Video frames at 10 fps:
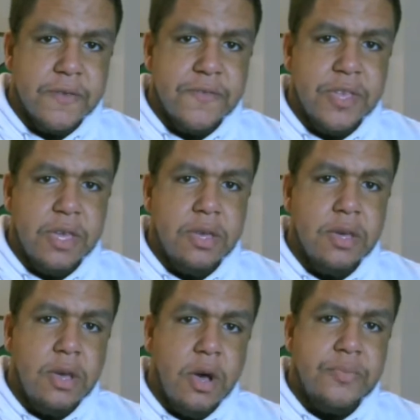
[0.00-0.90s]
the
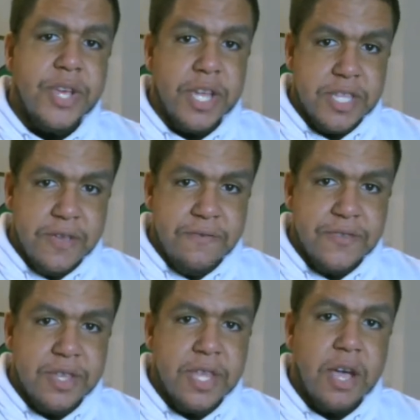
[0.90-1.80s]

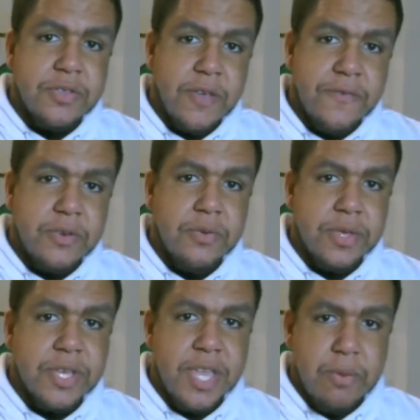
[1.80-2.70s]
objectives and how difficult
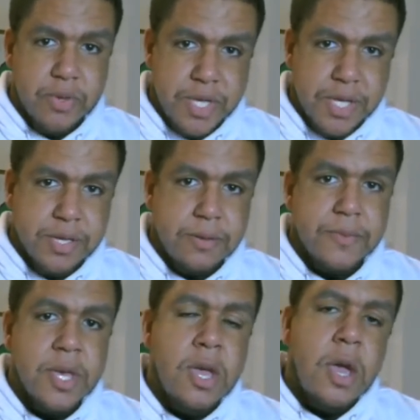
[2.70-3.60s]
the game was getting.
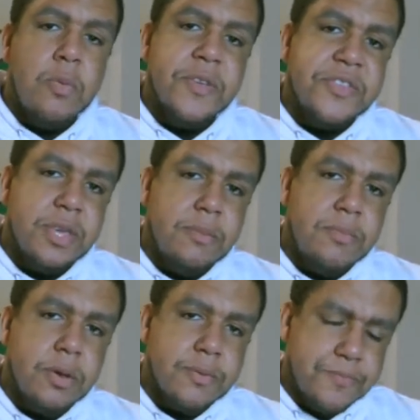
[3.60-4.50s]
With Theme
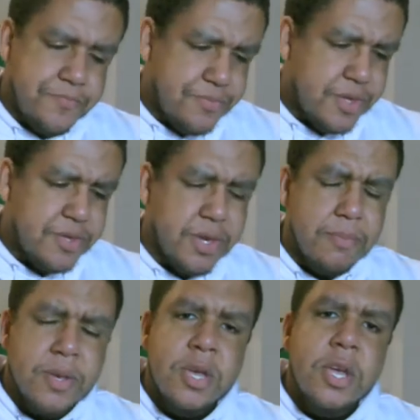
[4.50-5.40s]

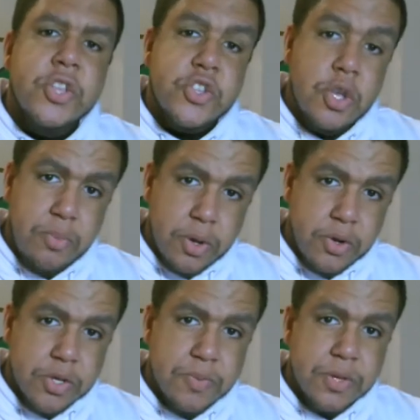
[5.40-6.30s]
2 Point
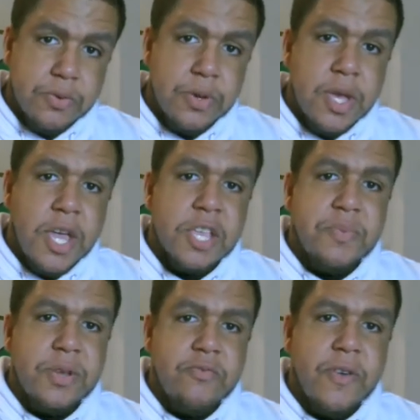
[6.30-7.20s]
Hospital, it's
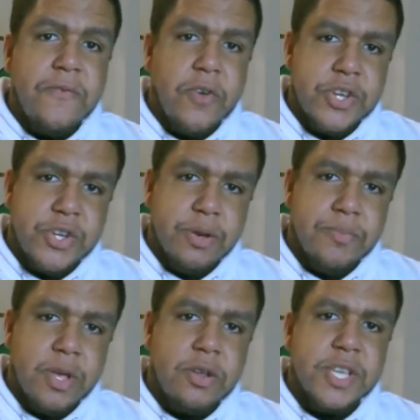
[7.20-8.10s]
been a refresher,
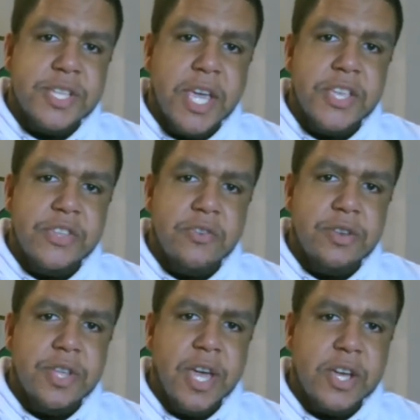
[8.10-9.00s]
a nice taster
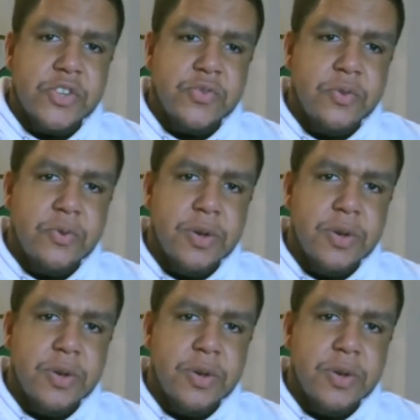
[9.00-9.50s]
on the actual